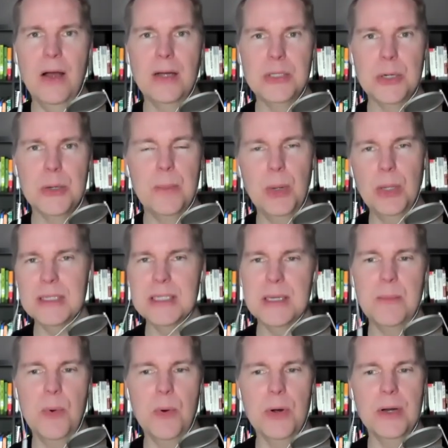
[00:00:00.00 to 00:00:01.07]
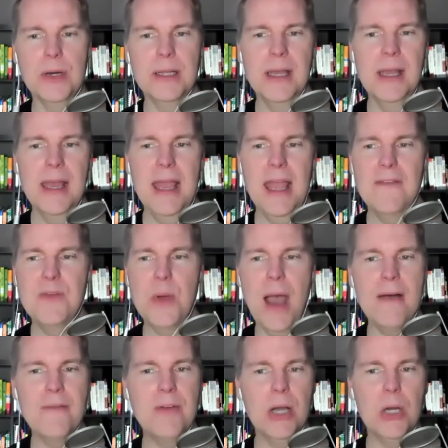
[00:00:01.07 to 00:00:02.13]
bulletin board. If you
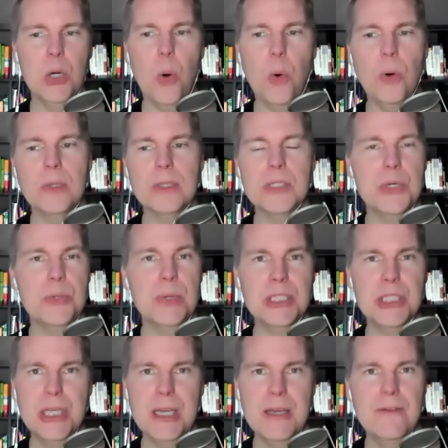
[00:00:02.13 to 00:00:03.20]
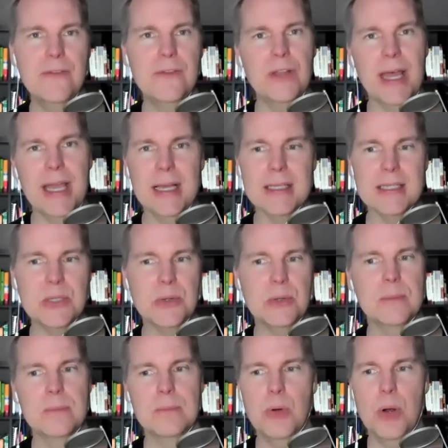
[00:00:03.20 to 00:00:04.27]
have a goal to achieve like a
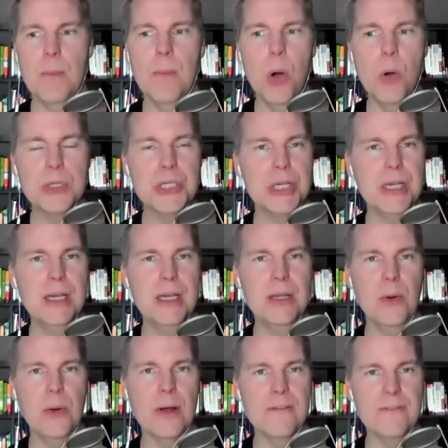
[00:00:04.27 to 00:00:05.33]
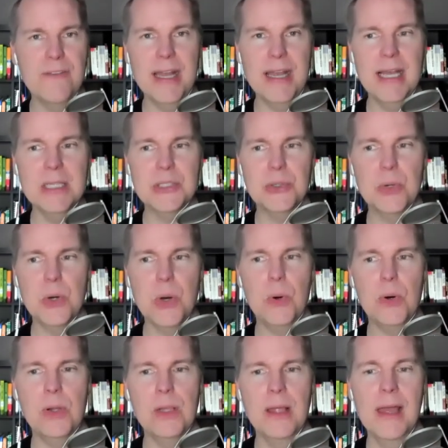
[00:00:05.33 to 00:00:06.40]
certain promotion or a financial
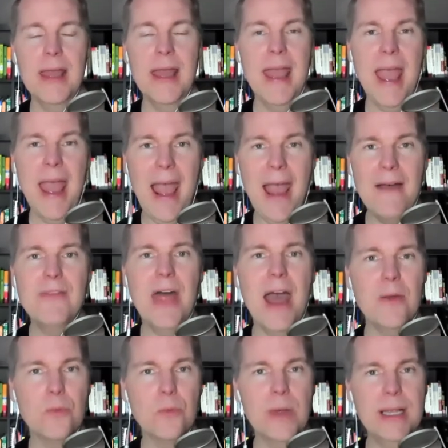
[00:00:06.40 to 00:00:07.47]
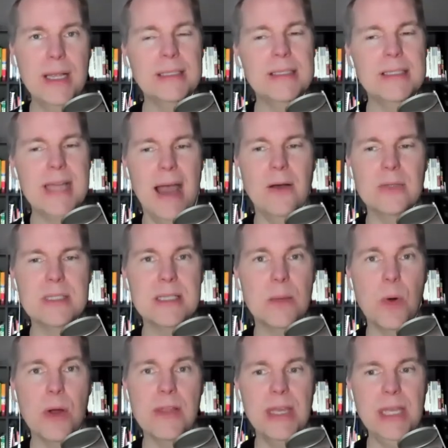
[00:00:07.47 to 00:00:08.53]
goal, have that written down
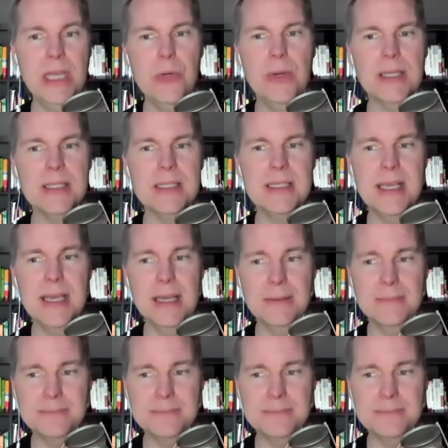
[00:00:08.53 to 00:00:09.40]
somewhere that you can see it.